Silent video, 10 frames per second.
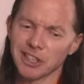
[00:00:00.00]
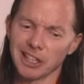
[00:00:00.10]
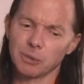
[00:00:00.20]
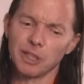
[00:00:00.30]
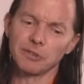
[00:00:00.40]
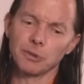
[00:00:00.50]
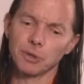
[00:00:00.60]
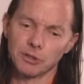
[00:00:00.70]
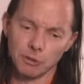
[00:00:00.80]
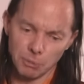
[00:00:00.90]
It's like three different
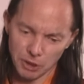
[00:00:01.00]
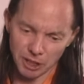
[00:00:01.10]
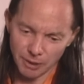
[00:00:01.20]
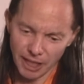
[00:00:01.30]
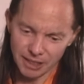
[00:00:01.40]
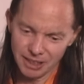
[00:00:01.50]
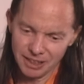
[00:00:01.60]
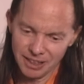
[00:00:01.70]
words for Buddha, right?